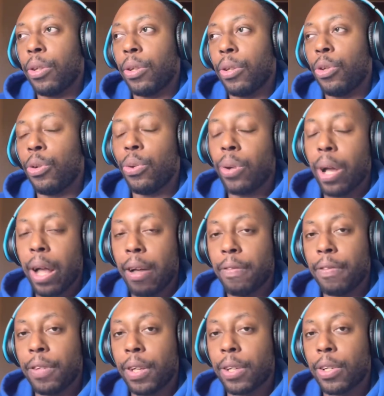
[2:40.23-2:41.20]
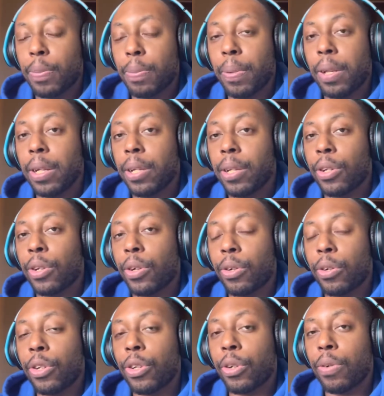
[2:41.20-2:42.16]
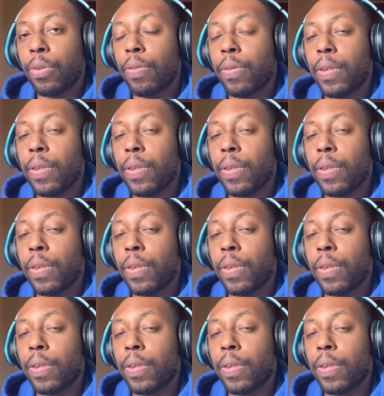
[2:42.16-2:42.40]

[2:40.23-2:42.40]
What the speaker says: you have to explain to her certain